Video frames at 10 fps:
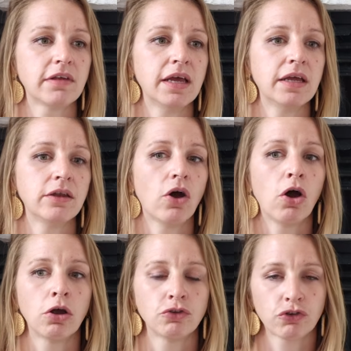and
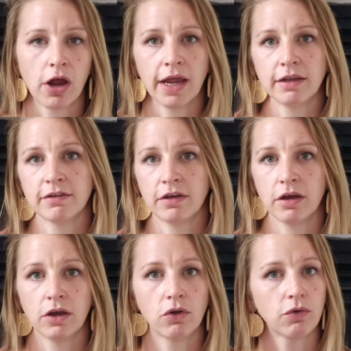are trying
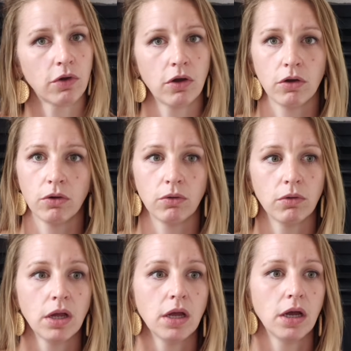to grow